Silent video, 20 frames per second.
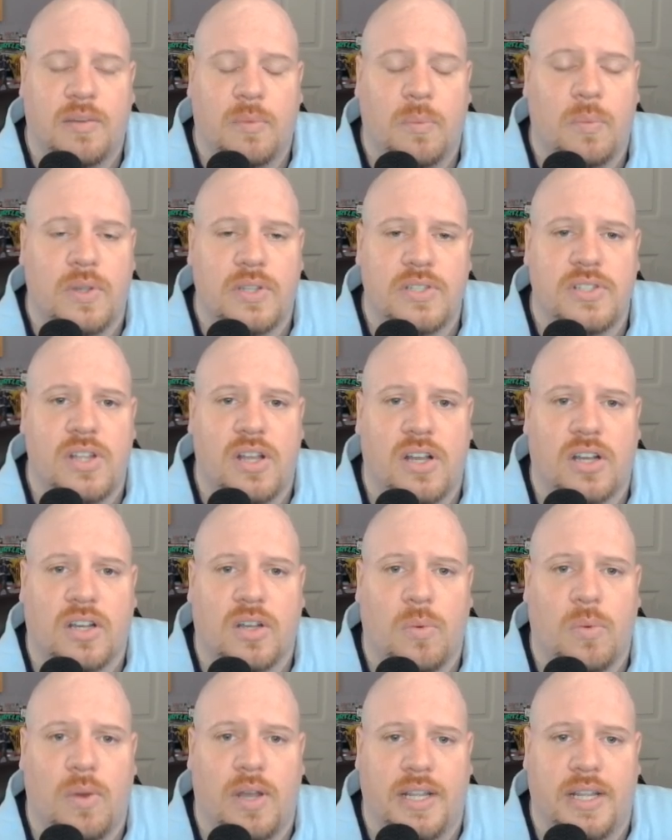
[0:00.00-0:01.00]
was not
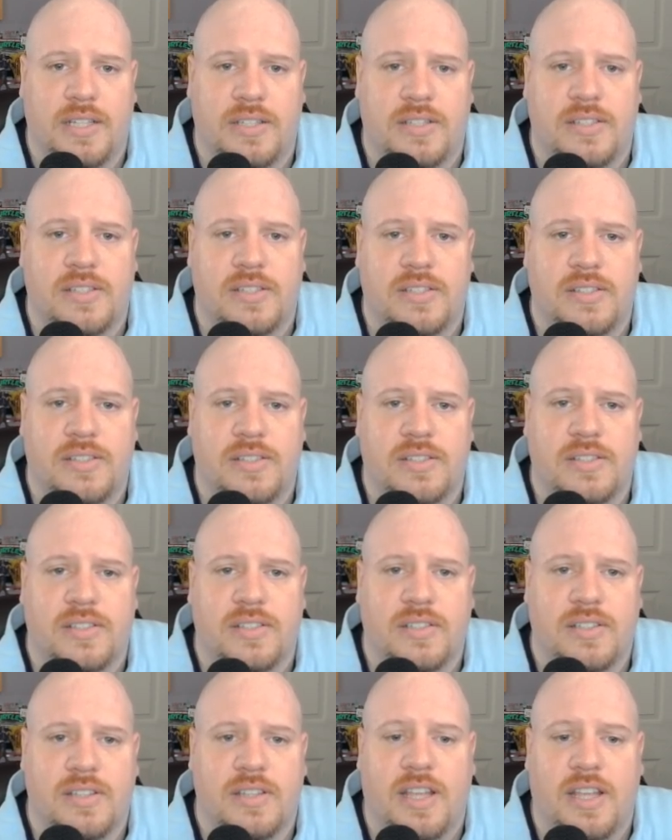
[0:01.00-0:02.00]
quite
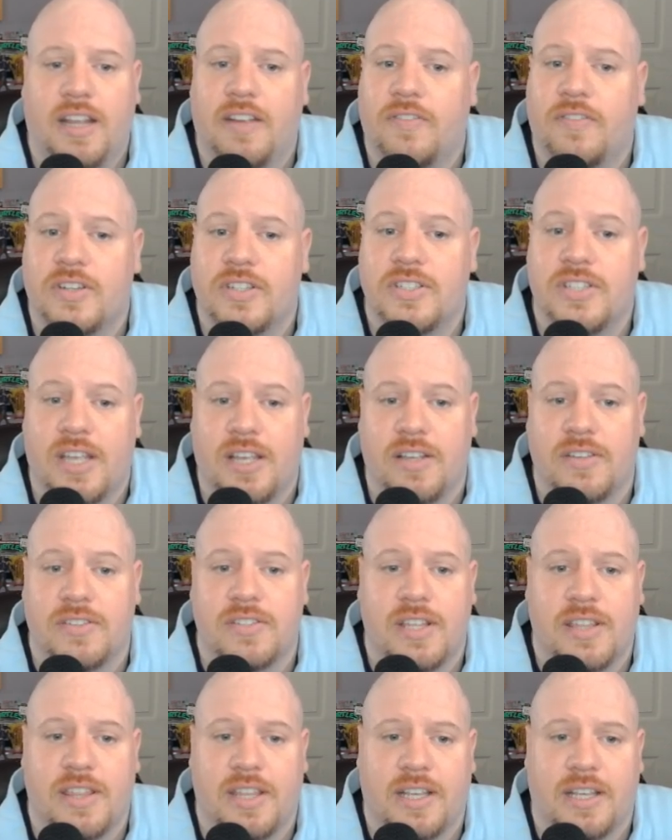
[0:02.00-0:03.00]
there for
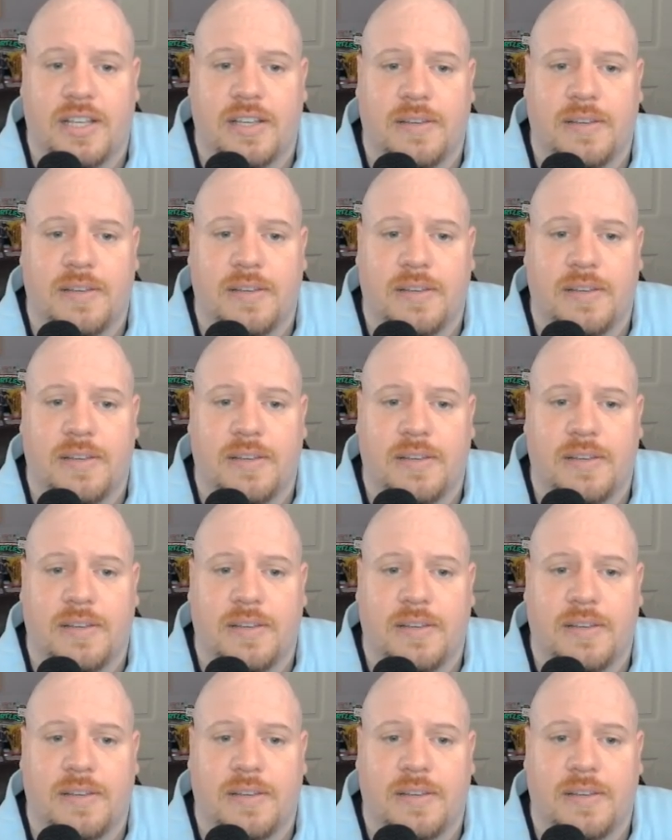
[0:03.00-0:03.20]
sales, I think.